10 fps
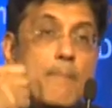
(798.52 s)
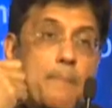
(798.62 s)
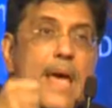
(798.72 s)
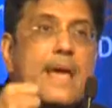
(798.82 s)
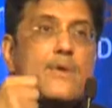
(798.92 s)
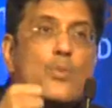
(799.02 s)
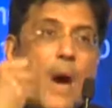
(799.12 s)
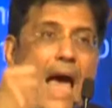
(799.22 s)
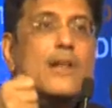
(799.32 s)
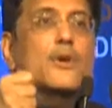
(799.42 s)
paying
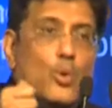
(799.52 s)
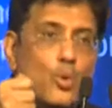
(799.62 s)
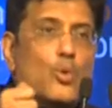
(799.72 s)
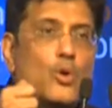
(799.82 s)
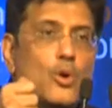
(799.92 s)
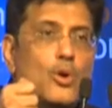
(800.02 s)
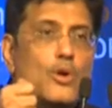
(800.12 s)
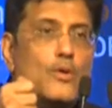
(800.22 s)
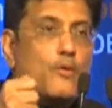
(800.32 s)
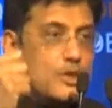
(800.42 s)
value
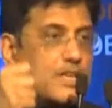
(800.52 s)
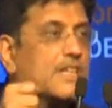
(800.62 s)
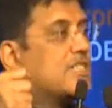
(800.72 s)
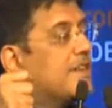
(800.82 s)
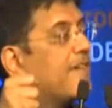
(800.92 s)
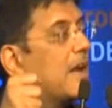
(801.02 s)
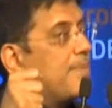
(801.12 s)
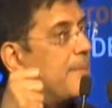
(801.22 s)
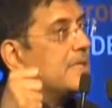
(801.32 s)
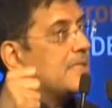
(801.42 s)
for such
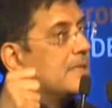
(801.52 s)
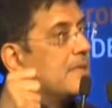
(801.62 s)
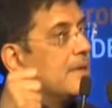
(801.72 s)
developments.